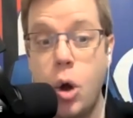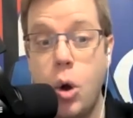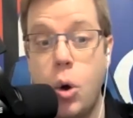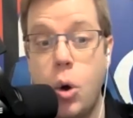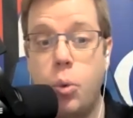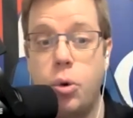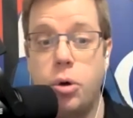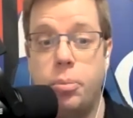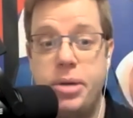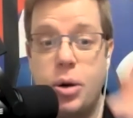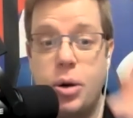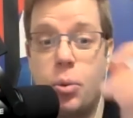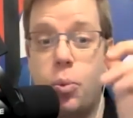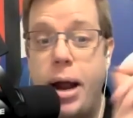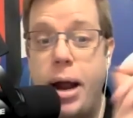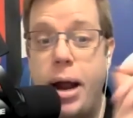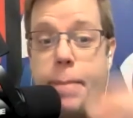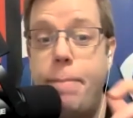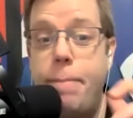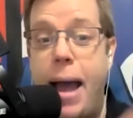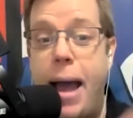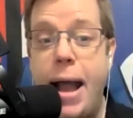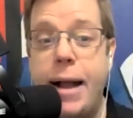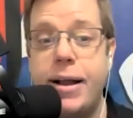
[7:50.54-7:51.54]
We'll be
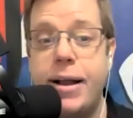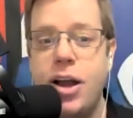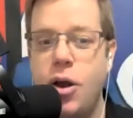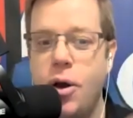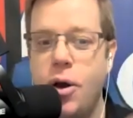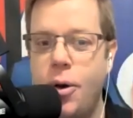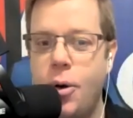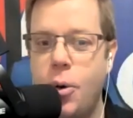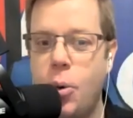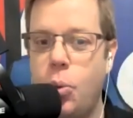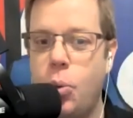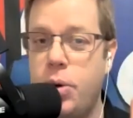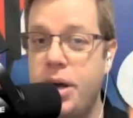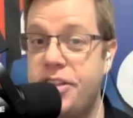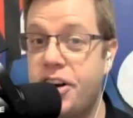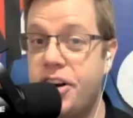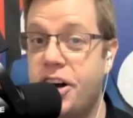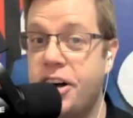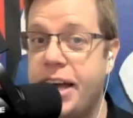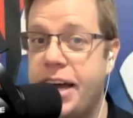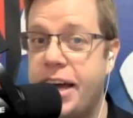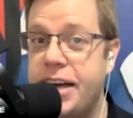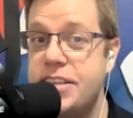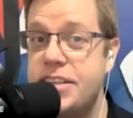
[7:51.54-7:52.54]
right back with our
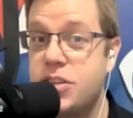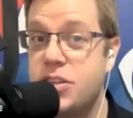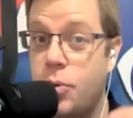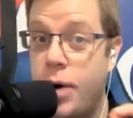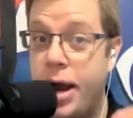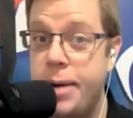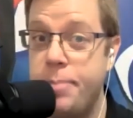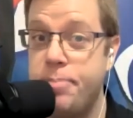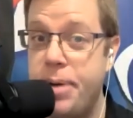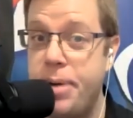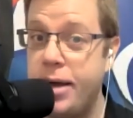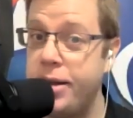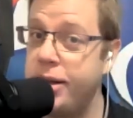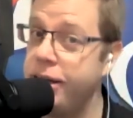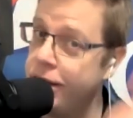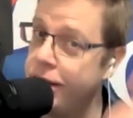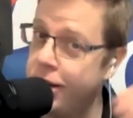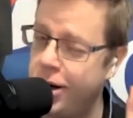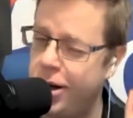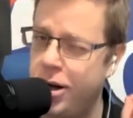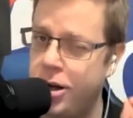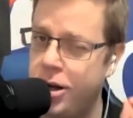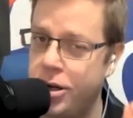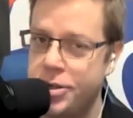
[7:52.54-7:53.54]
guest, Ryan
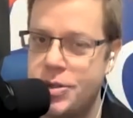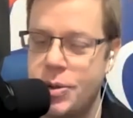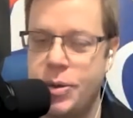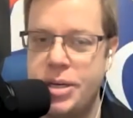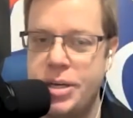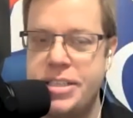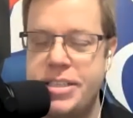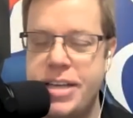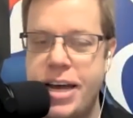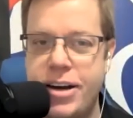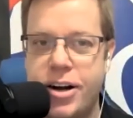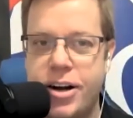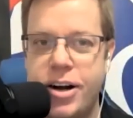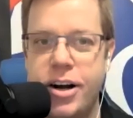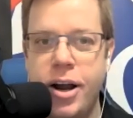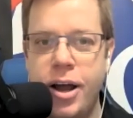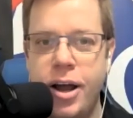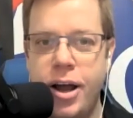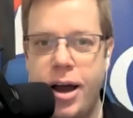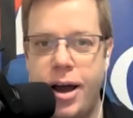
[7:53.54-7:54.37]
Poehling, also a center.